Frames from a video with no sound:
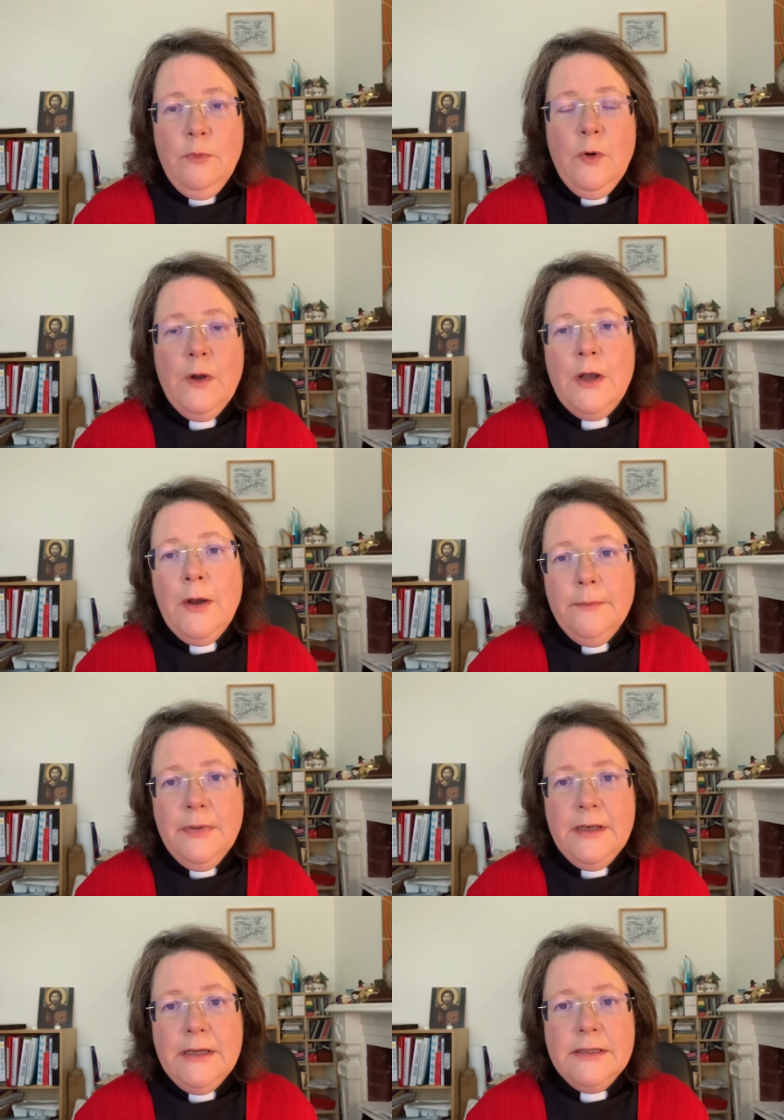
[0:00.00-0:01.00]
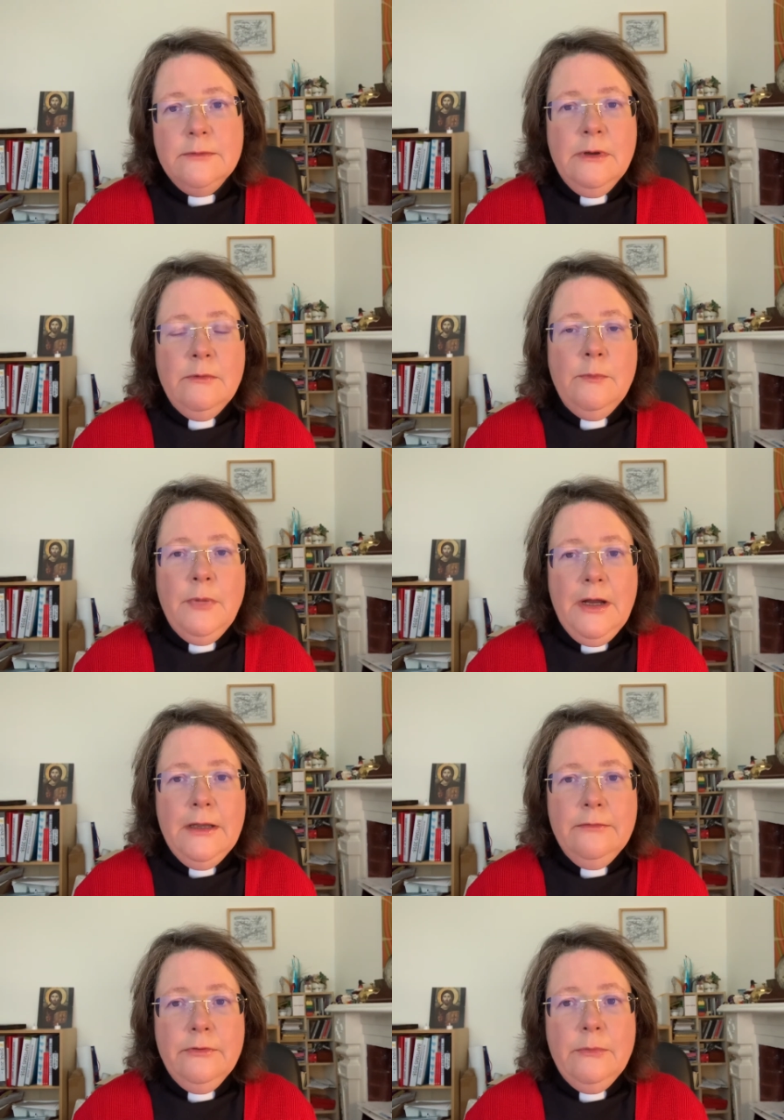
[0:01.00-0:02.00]
what companies we will
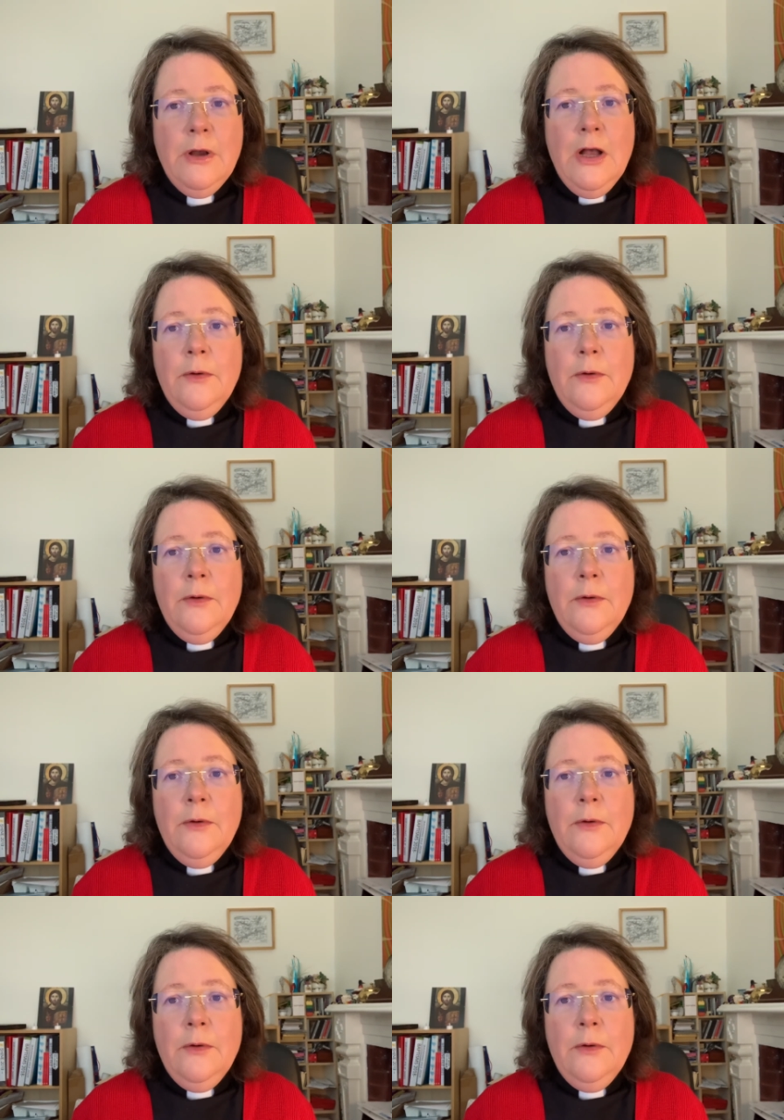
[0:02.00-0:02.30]
buy from,